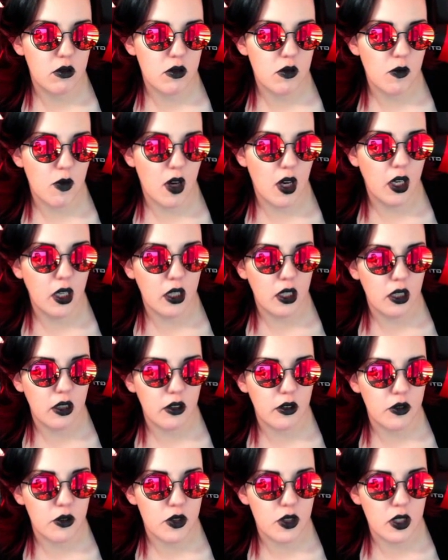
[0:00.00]
Do some
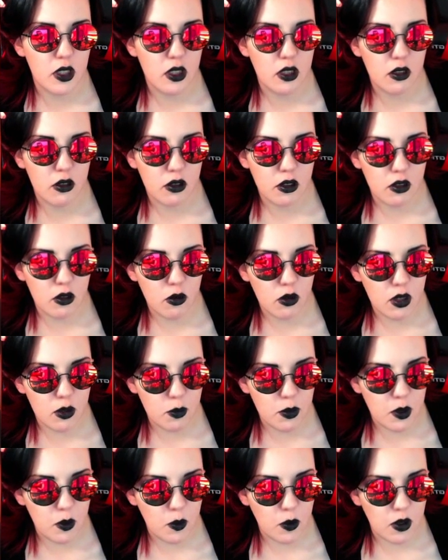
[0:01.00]
Highlander shit. There can
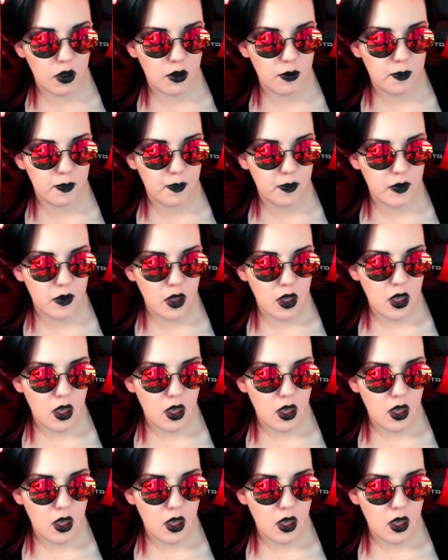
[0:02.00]
only be one.